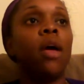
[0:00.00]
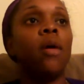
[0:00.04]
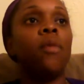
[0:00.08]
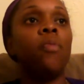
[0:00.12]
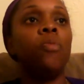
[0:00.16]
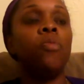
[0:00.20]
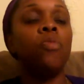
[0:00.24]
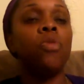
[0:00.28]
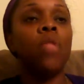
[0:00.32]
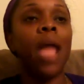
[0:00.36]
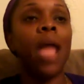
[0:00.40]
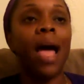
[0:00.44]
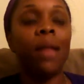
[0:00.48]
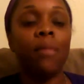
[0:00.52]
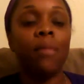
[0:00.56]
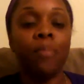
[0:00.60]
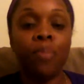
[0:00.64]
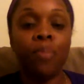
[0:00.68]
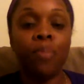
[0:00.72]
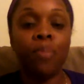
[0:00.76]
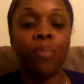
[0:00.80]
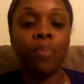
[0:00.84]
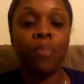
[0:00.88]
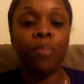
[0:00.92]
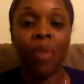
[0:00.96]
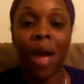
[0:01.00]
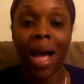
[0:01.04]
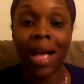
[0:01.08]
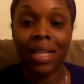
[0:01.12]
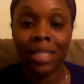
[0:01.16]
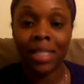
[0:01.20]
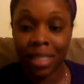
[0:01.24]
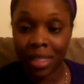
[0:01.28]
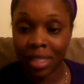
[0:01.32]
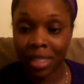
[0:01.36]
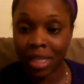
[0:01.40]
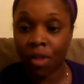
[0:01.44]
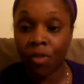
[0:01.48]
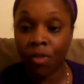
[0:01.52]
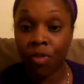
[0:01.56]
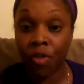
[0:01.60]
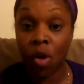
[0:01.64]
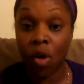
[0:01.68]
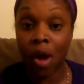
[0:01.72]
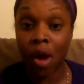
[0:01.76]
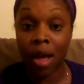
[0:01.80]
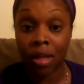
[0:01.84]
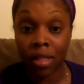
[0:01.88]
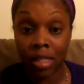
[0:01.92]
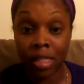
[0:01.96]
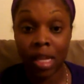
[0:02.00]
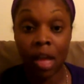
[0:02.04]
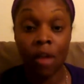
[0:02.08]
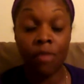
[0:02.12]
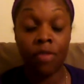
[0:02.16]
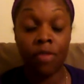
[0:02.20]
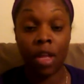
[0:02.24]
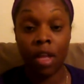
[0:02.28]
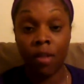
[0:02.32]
not processing for ourselves